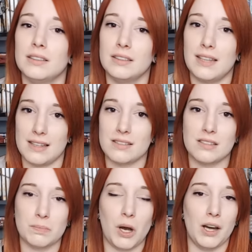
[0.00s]
gets a
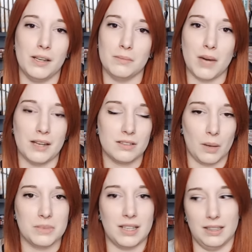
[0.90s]
spot in my
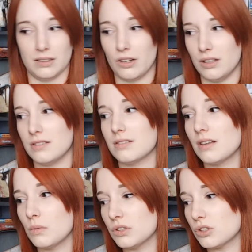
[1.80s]
top 10 because
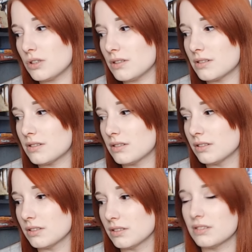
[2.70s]
it was just
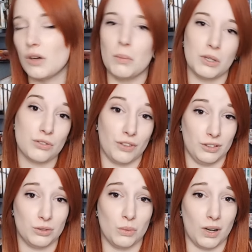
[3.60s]
so much fun
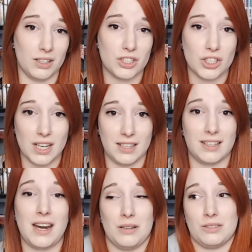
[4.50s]
to watch and the
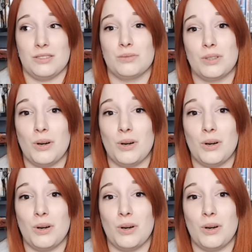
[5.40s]
characters were